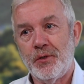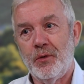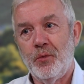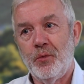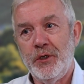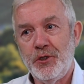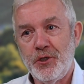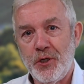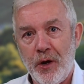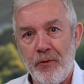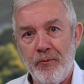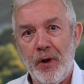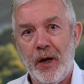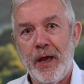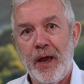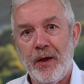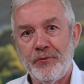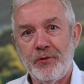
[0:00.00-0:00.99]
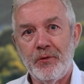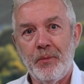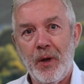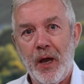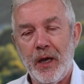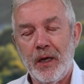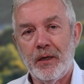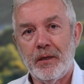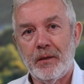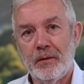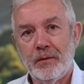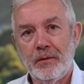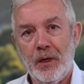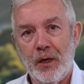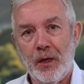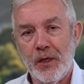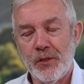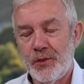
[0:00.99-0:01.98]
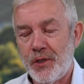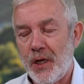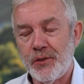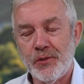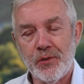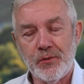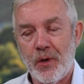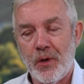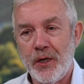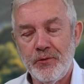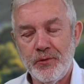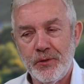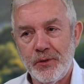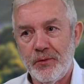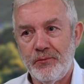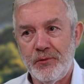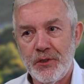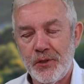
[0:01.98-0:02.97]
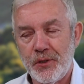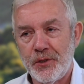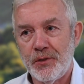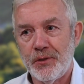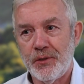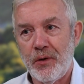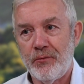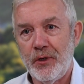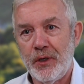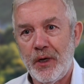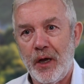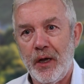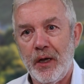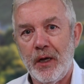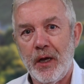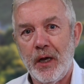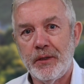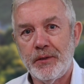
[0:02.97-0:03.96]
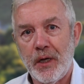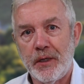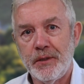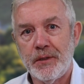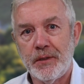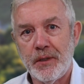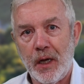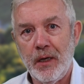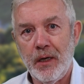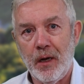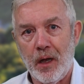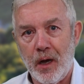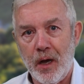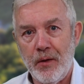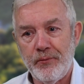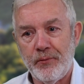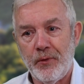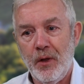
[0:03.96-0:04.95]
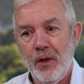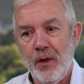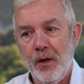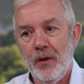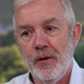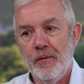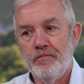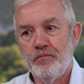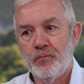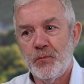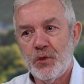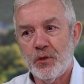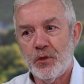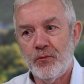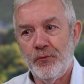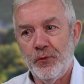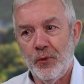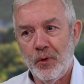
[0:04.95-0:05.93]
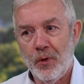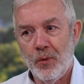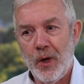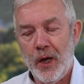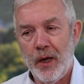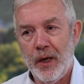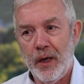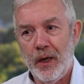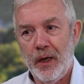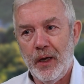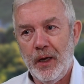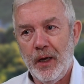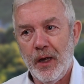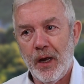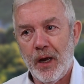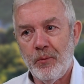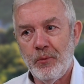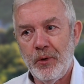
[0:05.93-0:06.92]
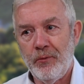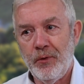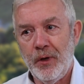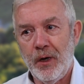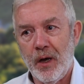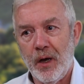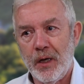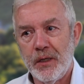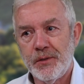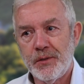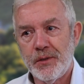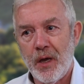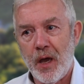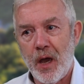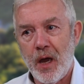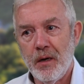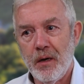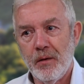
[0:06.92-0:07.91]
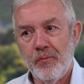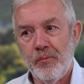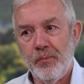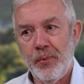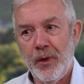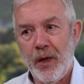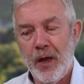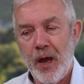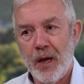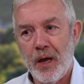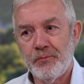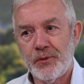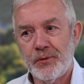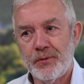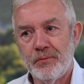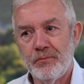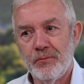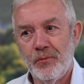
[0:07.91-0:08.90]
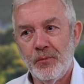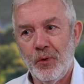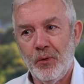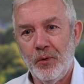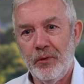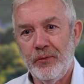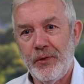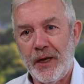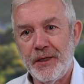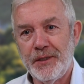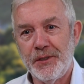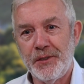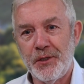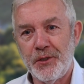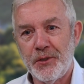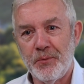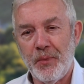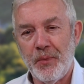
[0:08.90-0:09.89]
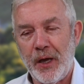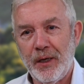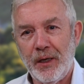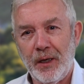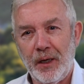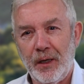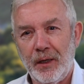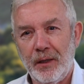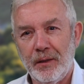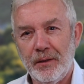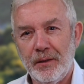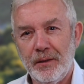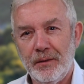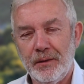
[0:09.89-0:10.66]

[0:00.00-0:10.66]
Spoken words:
that we generally have to make, those dozens or hundreds of decisions every day in our day-to-day life, just fall away, and we realise that perhaps all of that decision-making